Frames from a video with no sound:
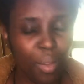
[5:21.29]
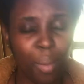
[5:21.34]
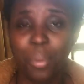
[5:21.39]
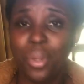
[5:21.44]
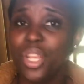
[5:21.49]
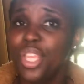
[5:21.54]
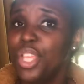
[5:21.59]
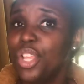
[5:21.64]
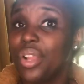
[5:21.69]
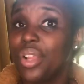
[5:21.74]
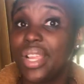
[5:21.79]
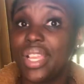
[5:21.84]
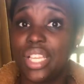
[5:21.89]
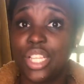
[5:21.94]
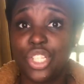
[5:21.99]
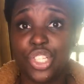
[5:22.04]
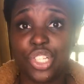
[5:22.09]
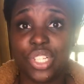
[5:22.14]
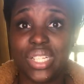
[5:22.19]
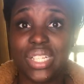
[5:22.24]
putting your
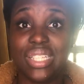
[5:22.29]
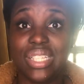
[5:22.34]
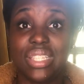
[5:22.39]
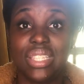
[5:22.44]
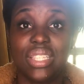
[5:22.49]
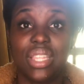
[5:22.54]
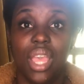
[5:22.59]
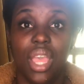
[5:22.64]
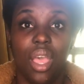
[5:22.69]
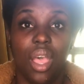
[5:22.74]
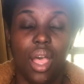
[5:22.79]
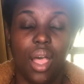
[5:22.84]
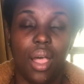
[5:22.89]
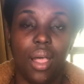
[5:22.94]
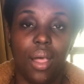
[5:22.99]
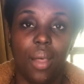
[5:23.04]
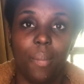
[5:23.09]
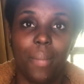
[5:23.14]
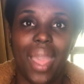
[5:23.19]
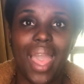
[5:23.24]
interests
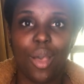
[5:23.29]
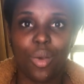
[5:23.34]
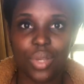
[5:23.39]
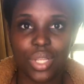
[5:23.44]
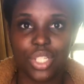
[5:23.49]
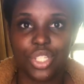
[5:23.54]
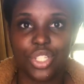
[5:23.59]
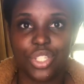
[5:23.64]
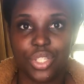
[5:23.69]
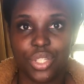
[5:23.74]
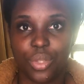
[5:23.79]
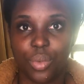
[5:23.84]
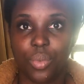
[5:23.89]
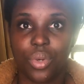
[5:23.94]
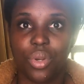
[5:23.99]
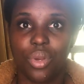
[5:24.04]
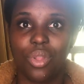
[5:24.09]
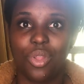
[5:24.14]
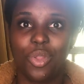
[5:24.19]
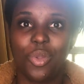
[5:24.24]
out into the world,